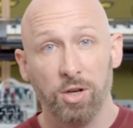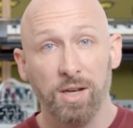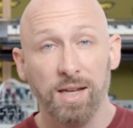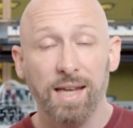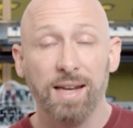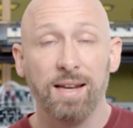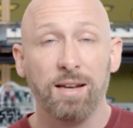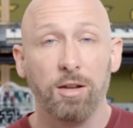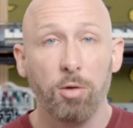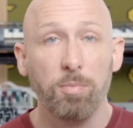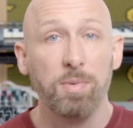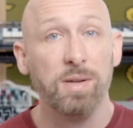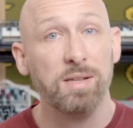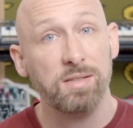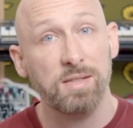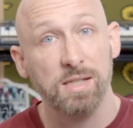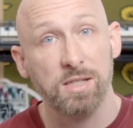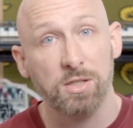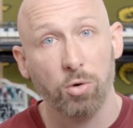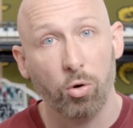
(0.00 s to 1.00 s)
to get a little
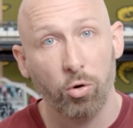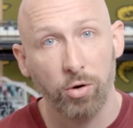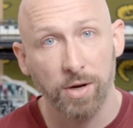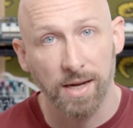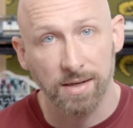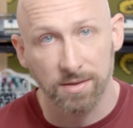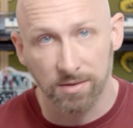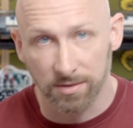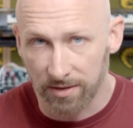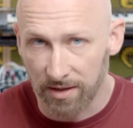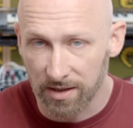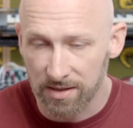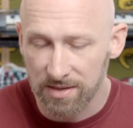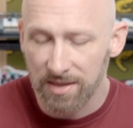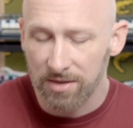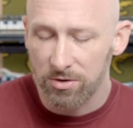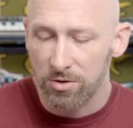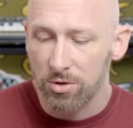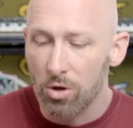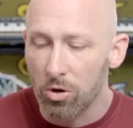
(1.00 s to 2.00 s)
bit disoriented because
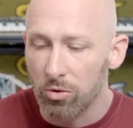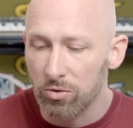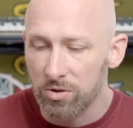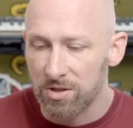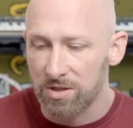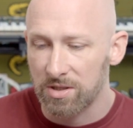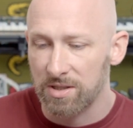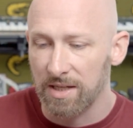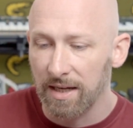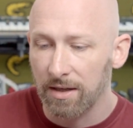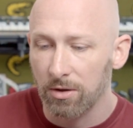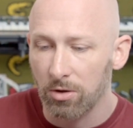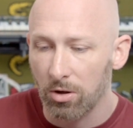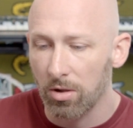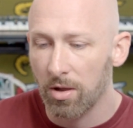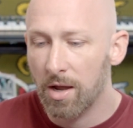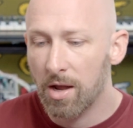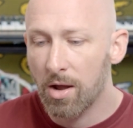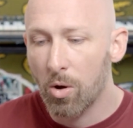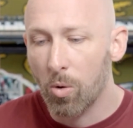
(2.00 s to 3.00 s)
there's no
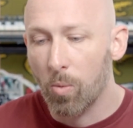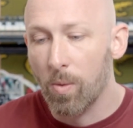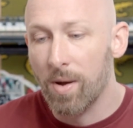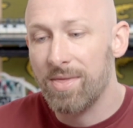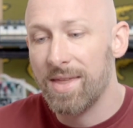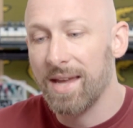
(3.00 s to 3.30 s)
signal when they